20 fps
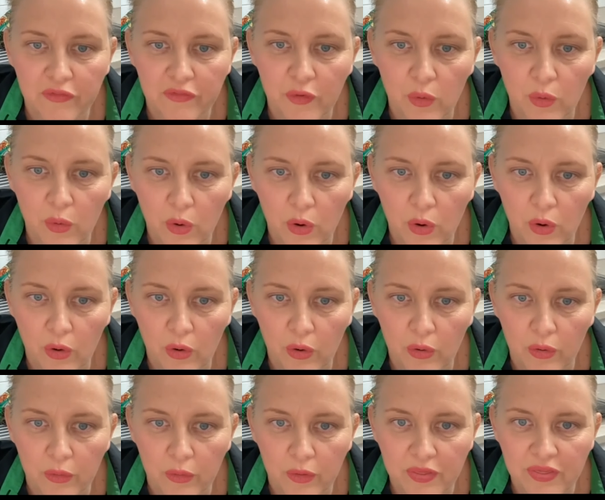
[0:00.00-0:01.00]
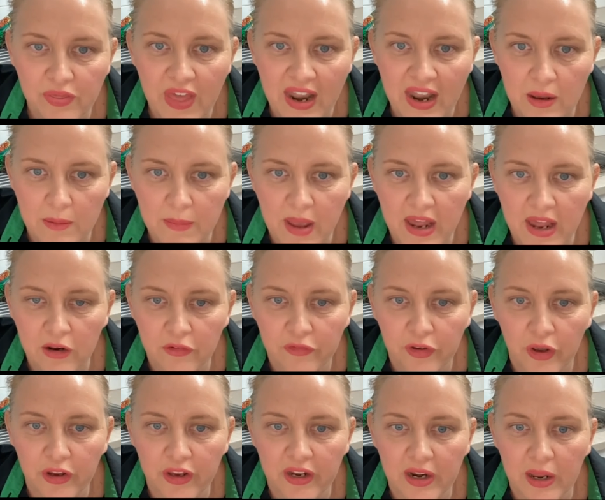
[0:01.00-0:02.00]
for that amount of
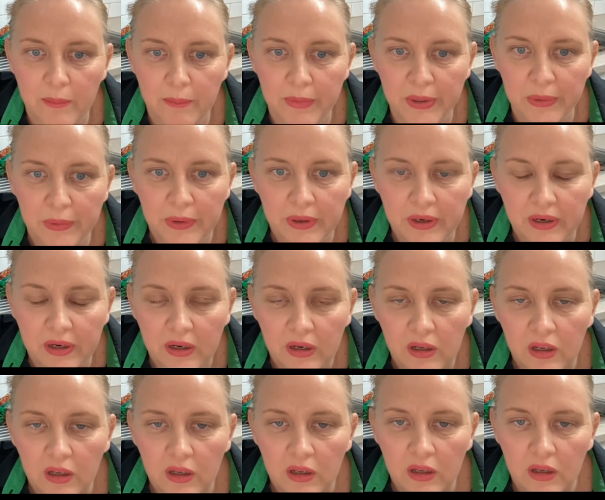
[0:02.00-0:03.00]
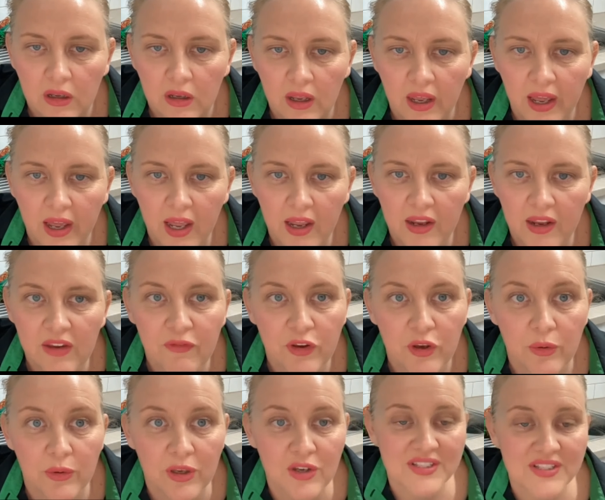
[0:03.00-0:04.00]
coconut milk if
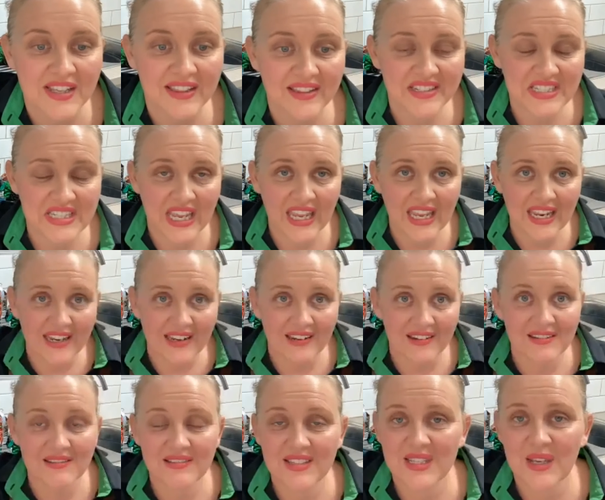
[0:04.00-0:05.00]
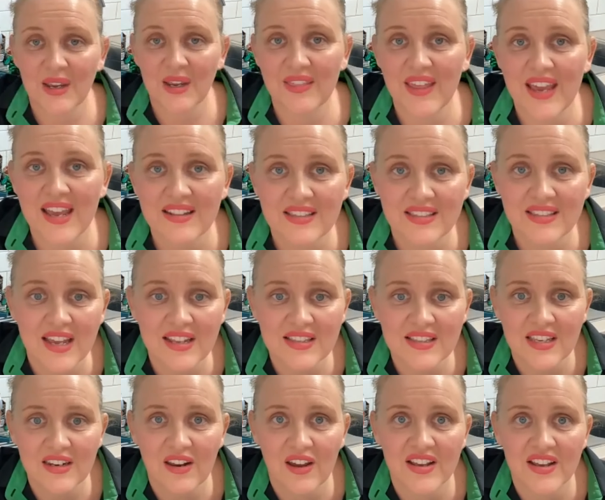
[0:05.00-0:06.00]
you're using the tin. So
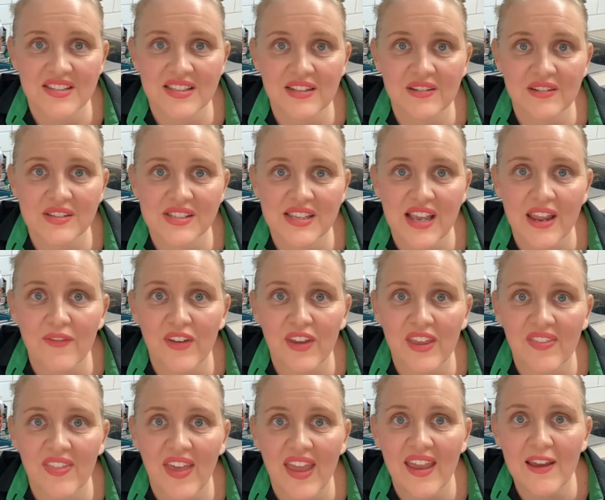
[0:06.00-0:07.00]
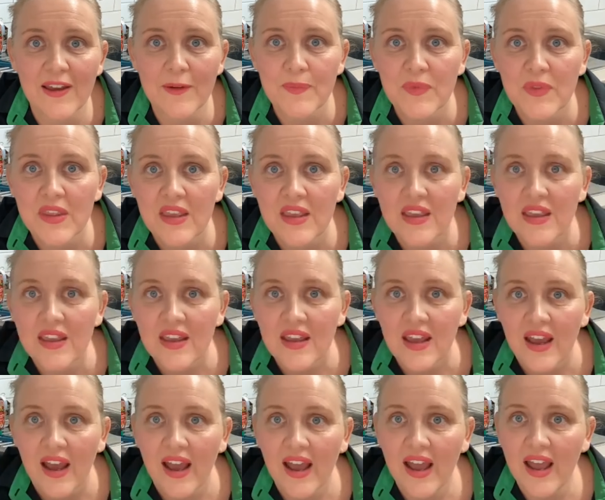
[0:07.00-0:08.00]
that's a nice little saving there.
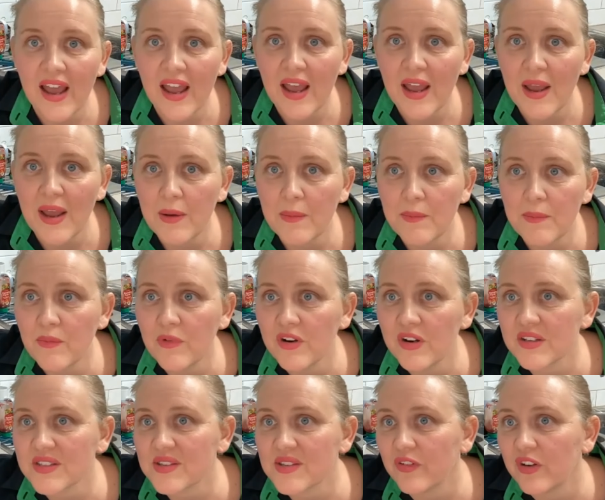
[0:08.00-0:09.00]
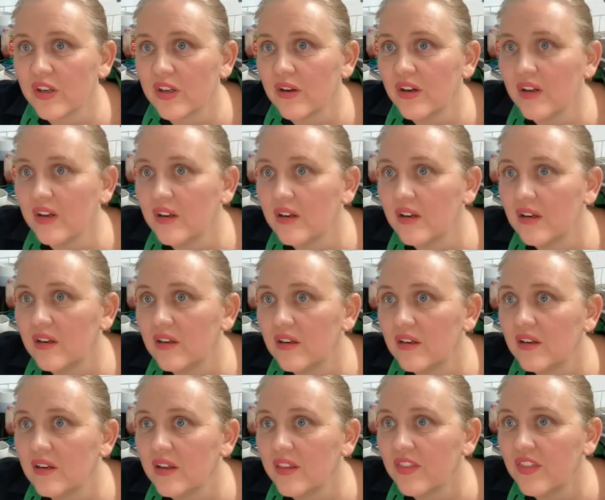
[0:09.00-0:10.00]
What else have we got?
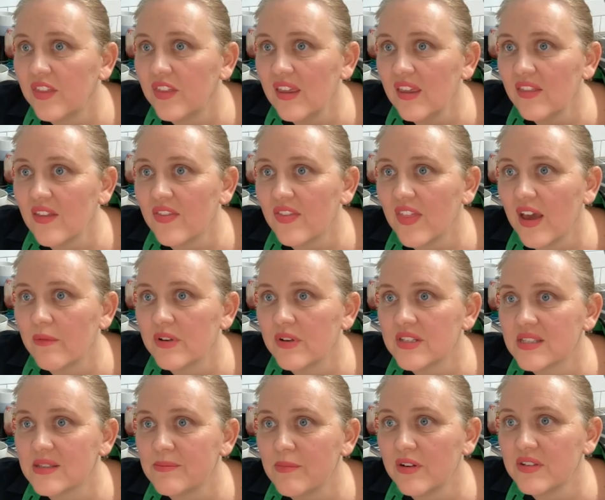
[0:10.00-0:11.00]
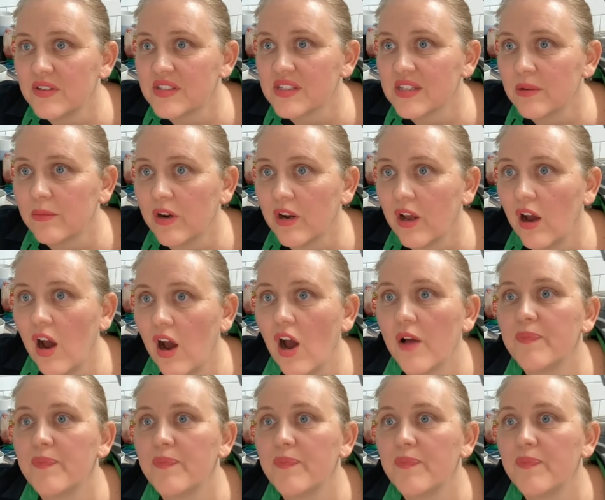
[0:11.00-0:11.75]
I think that was mostly what,